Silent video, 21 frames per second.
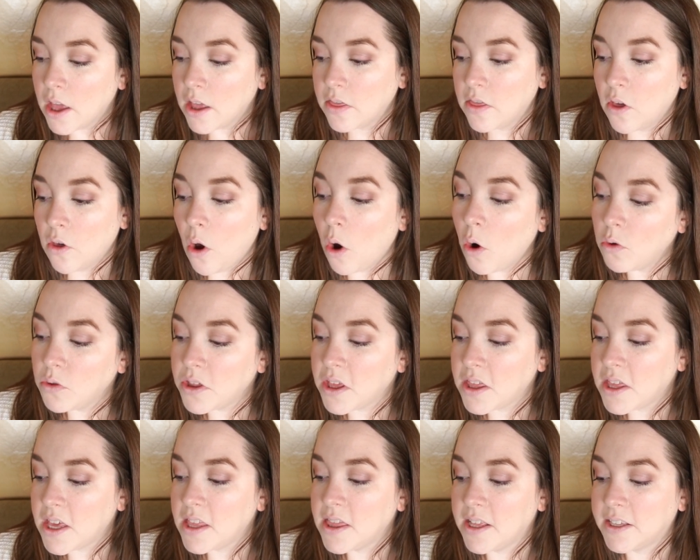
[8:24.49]
The
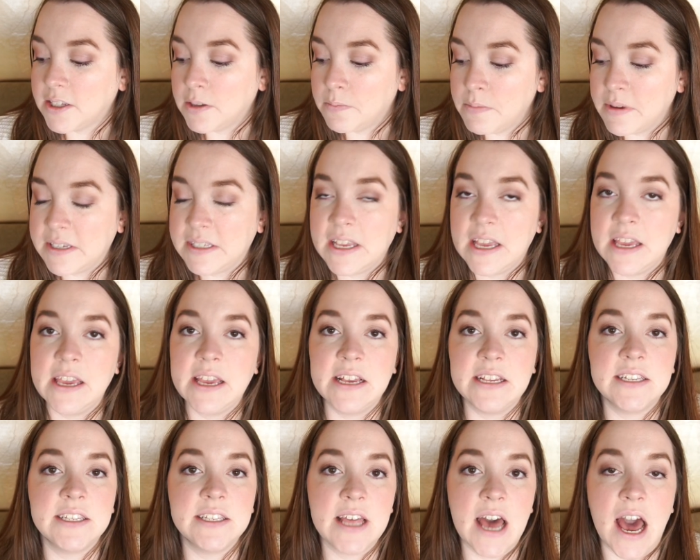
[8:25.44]
only thing that's missing
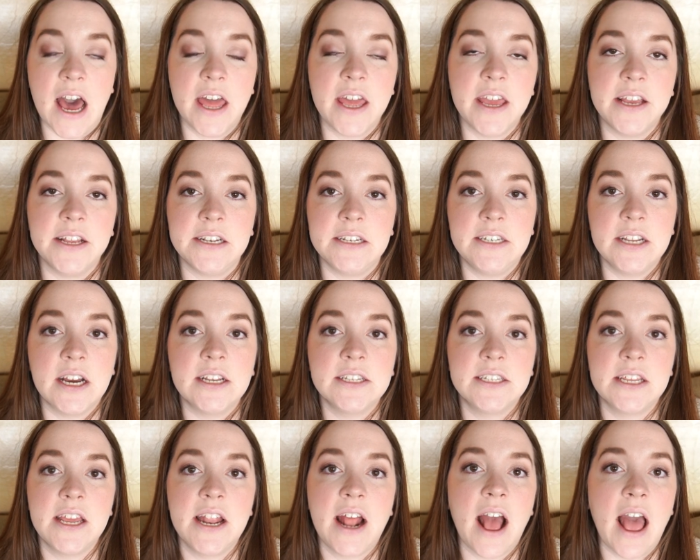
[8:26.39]
is that it
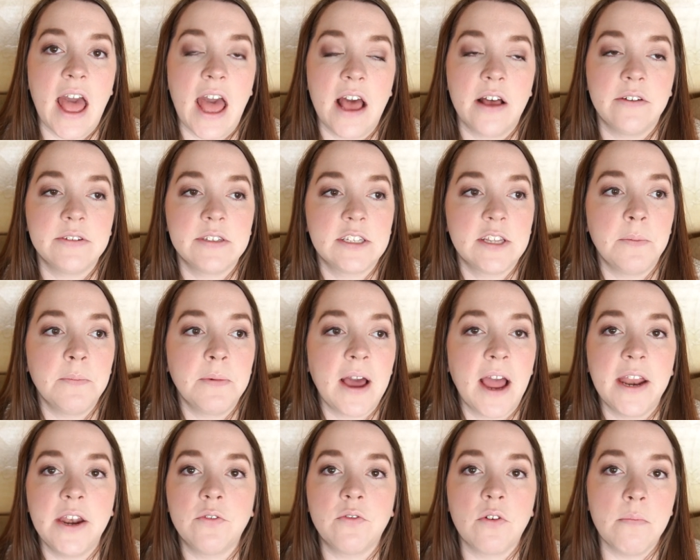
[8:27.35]
doesn't have some
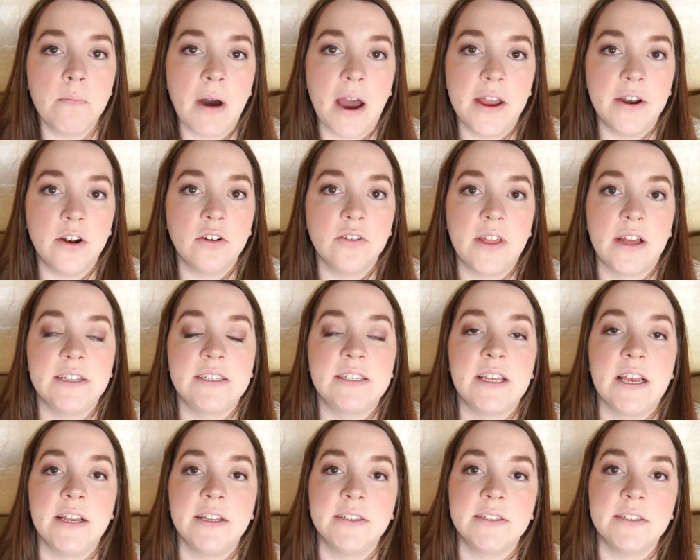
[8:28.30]
kind of reminder that
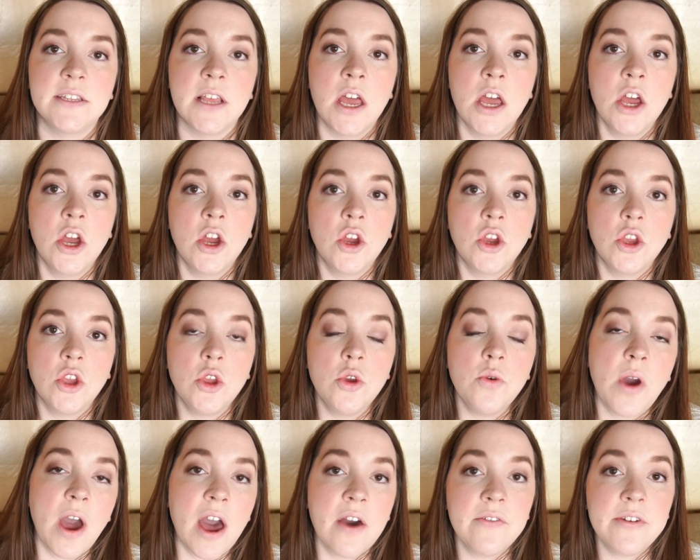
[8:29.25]
says,
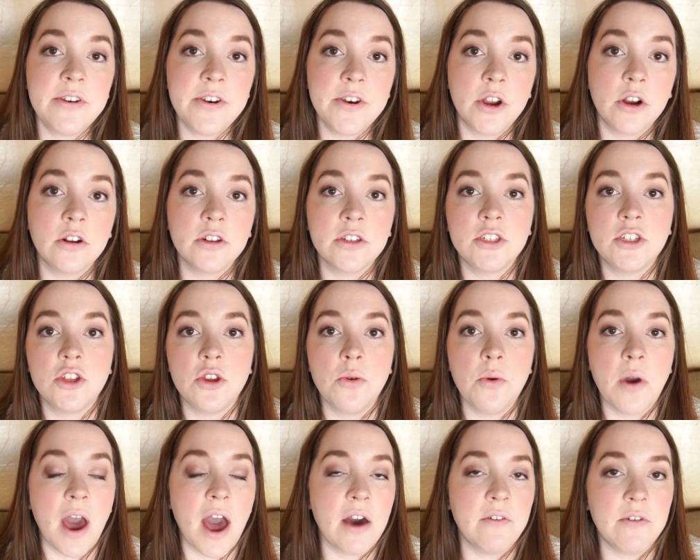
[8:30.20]
you haven't nursed,
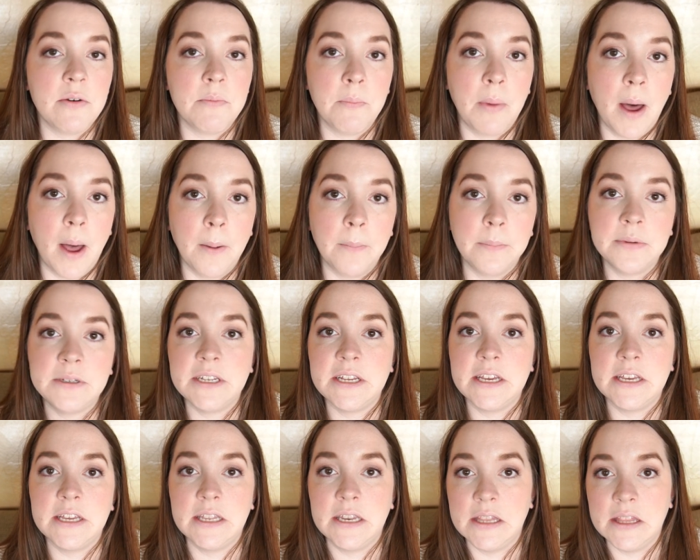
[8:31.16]
you haven't pumped
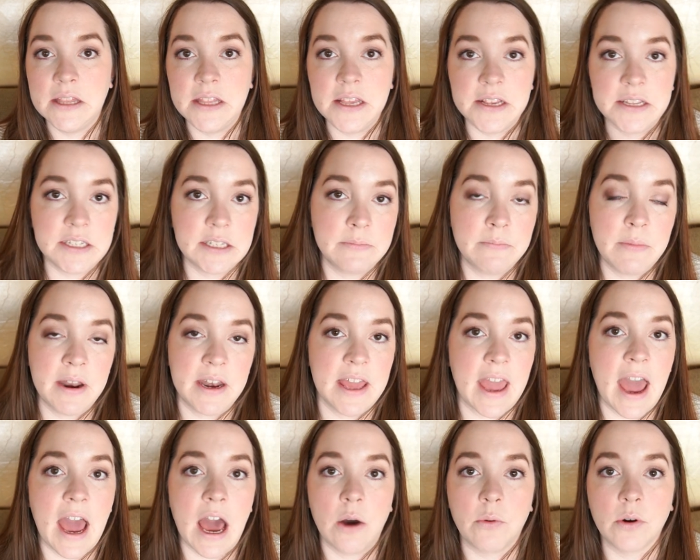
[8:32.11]
in this
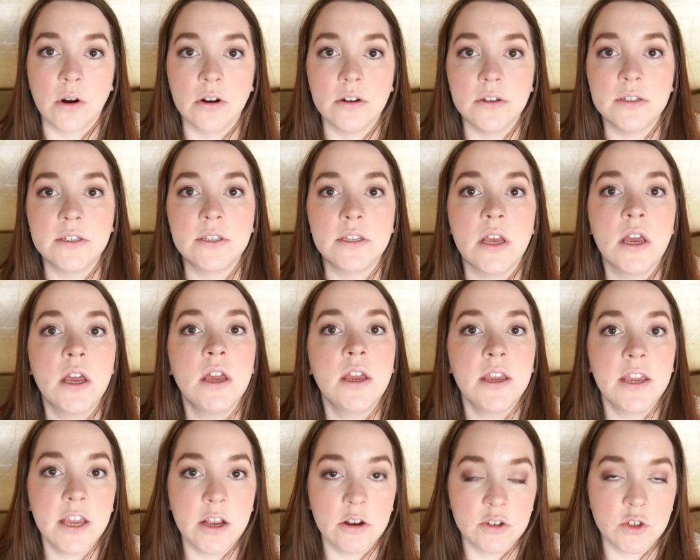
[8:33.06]
many hours,
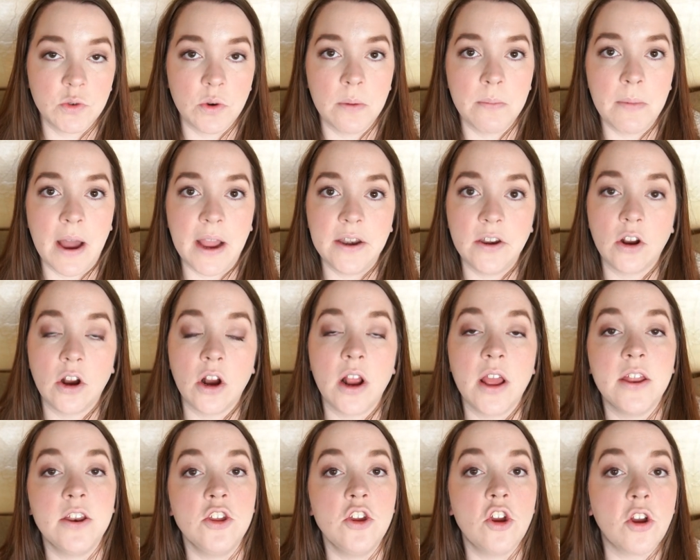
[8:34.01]
here's a reminder.
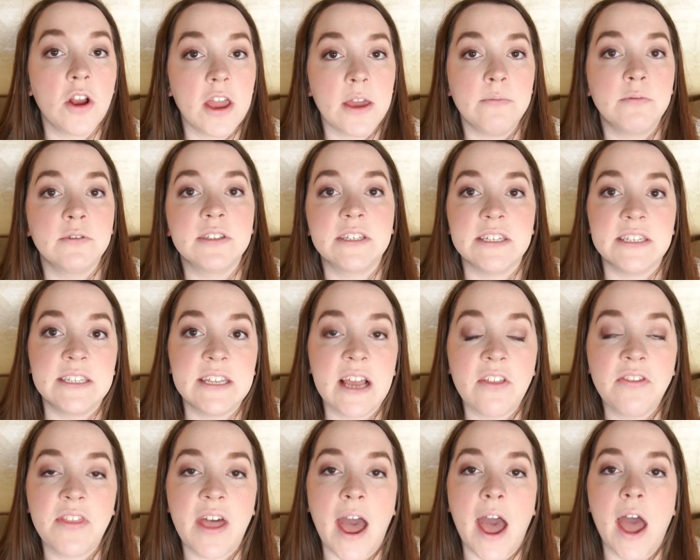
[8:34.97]
And you're able to
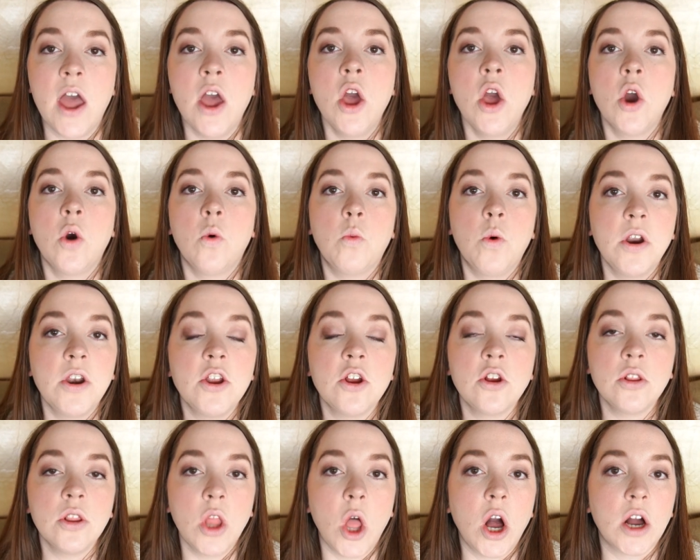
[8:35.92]
set that when
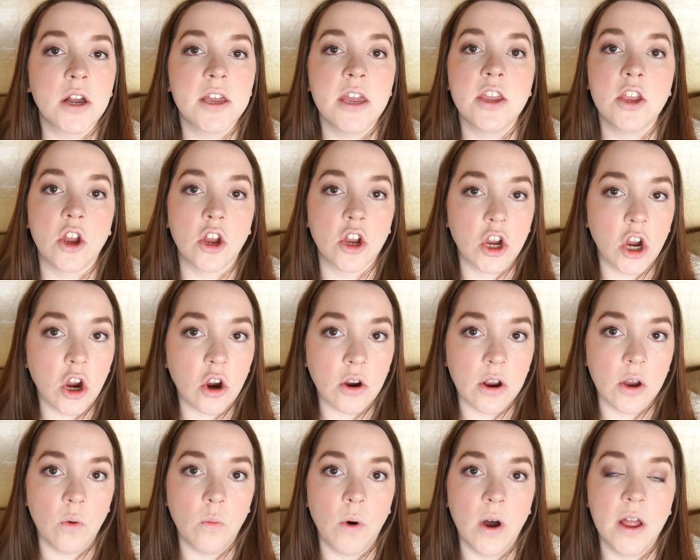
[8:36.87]
you're logging your
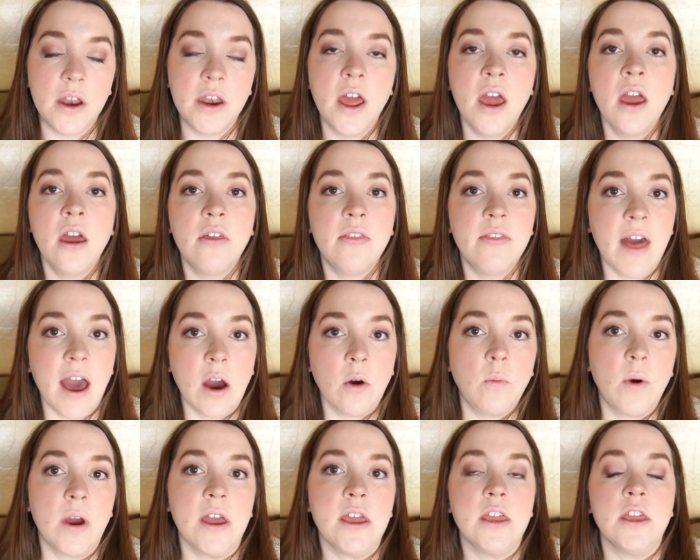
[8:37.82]
current one. That
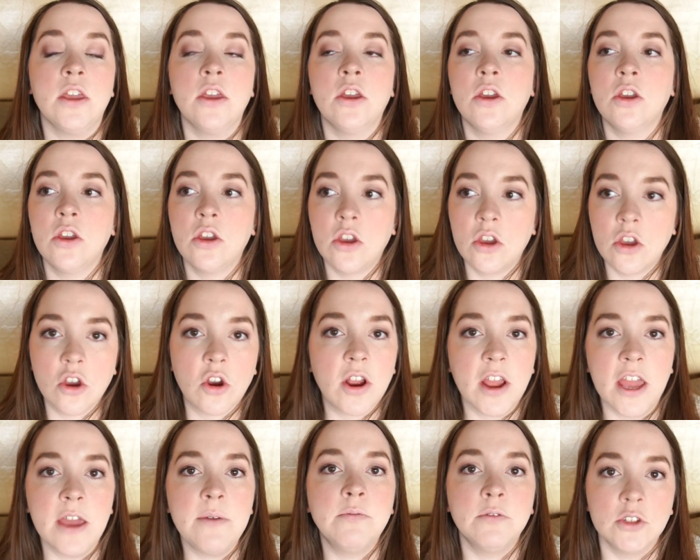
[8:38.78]
way, you're
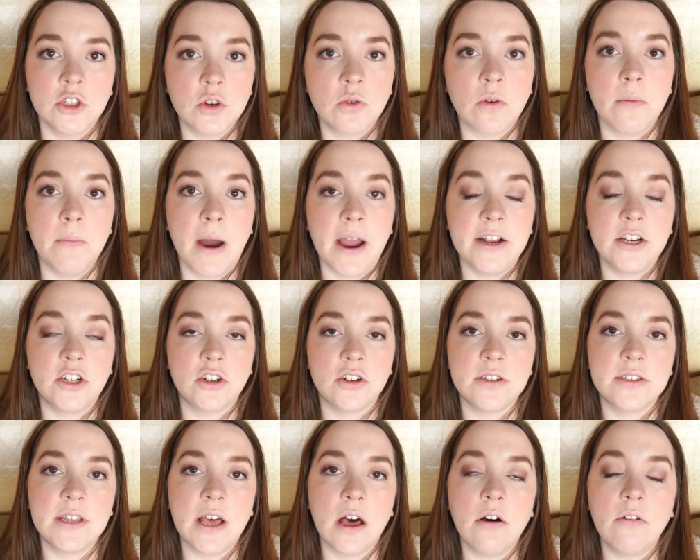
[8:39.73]
able to remind
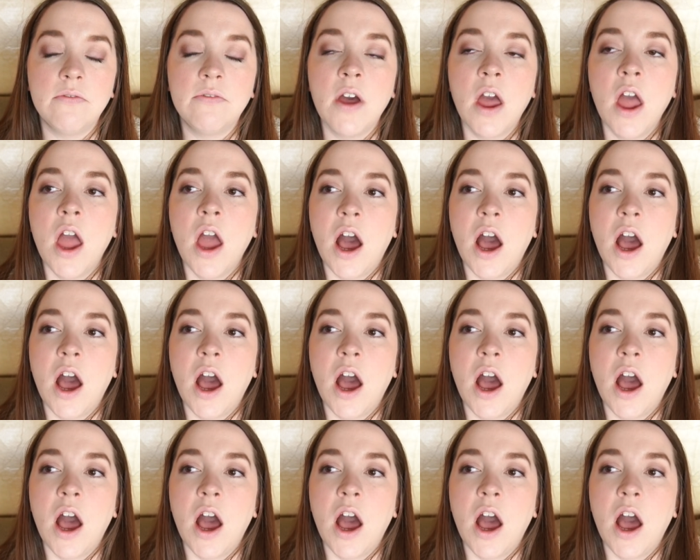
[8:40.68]
yourself.